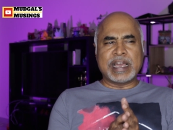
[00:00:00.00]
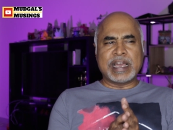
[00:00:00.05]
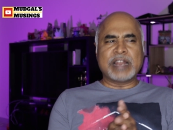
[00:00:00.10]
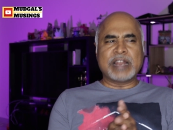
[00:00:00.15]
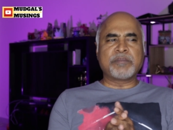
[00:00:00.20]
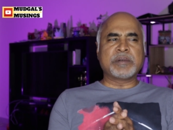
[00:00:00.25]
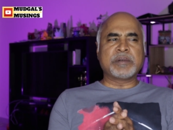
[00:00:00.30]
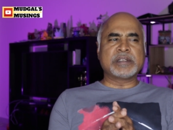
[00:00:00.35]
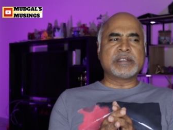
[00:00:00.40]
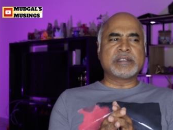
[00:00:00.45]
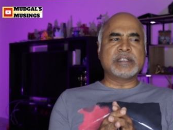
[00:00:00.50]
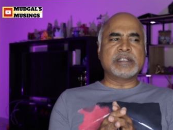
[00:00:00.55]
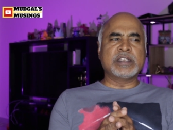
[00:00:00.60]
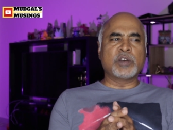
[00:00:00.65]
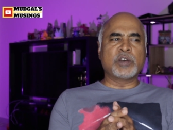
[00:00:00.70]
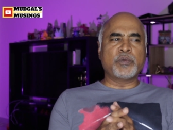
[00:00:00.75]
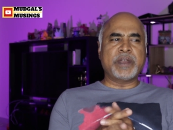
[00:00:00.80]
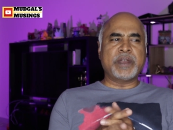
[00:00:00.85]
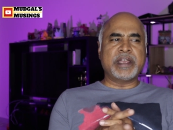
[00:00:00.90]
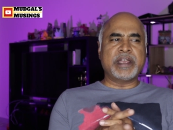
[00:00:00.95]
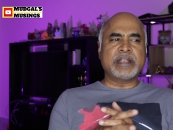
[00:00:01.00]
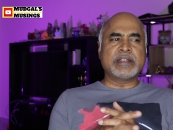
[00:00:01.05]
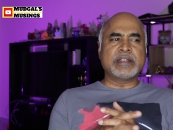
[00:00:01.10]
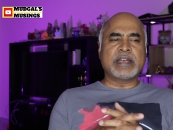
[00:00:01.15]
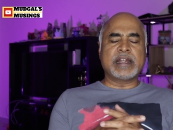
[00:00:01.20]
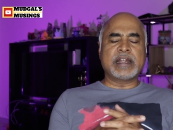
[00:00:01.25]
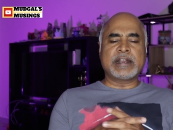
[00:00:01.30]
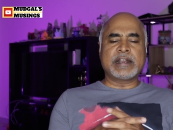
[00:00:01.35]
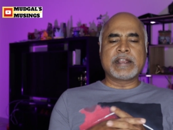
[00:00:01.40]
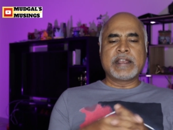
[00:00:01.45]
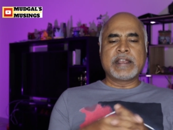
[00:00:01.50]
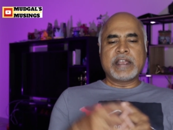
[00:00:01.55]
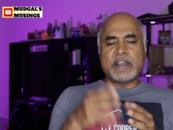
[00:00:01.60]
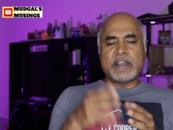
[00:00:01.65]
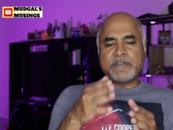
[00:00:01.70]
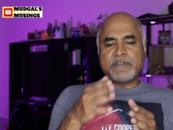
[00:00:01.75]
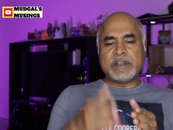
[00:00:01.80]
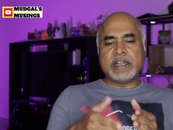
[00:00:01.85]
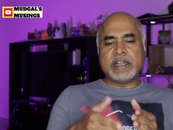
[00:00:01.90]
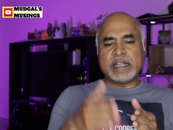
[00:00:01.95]
help us in a way that
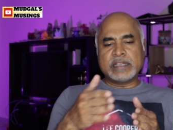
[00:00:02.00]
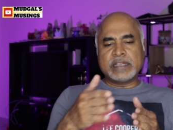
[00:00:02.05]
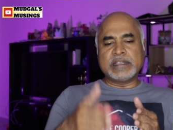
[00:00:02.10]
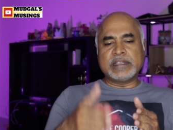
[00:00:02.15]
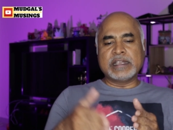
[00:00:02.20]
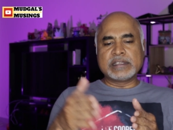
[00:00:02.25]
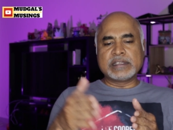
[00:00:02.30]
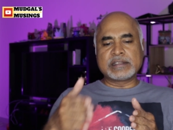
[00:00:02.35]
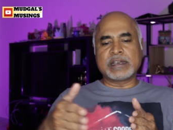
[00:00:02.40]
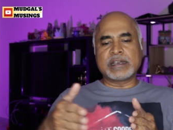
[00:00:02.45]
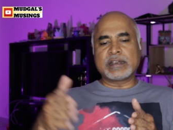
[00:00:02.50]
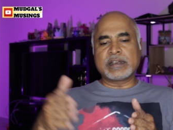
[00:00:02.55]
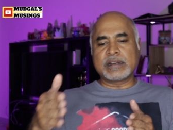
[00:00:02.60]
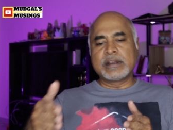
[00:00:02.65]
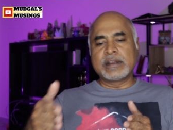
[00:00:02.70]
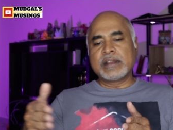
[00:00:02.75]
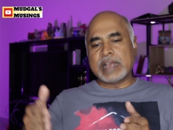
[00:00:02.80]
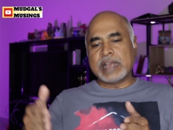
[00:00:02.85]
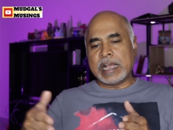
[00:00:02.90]
everyday things are